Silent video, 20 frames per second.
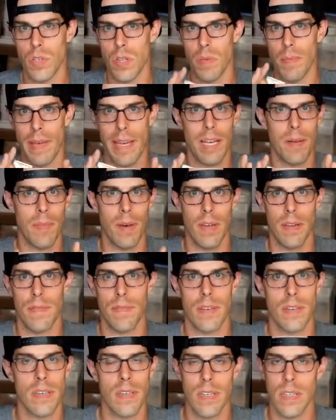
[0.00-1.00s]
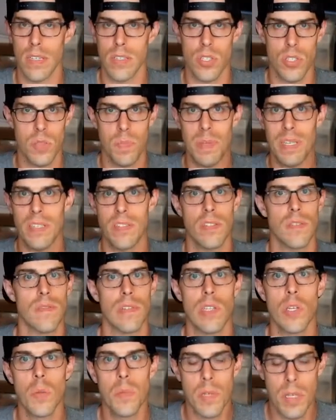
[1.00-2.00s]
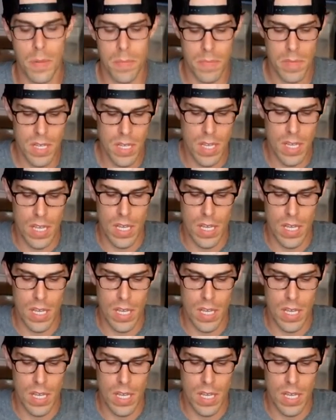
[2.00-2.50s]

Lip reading: You can make them out of just pieces of aluminum,